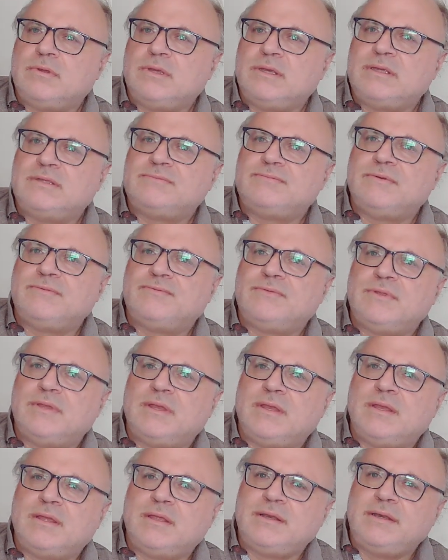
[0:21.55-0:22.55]
is with
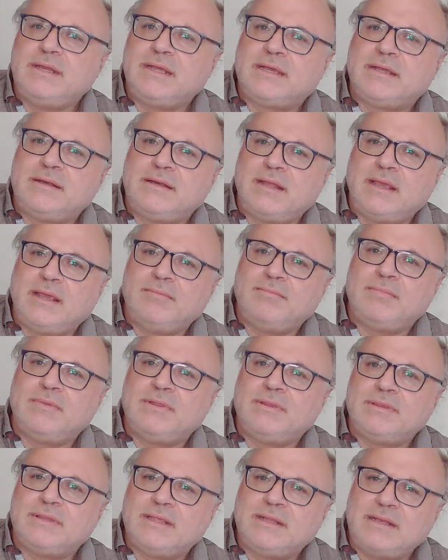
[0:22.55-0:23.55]
the nickname
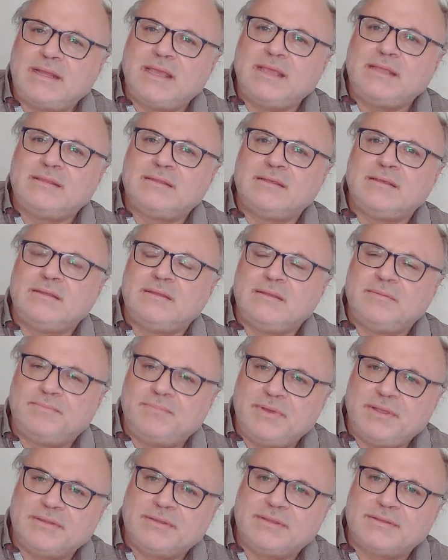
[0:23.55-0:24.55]
The Knight in the
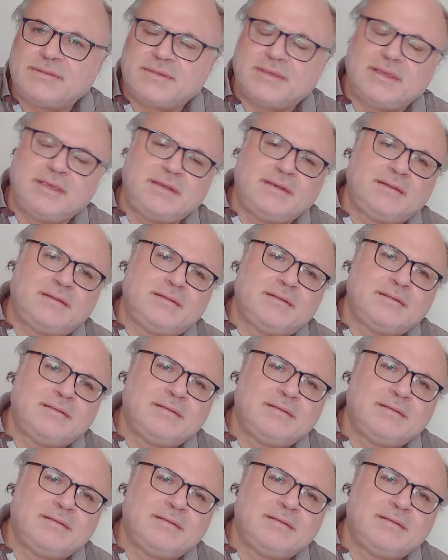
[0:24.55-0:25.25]
Panther Skin.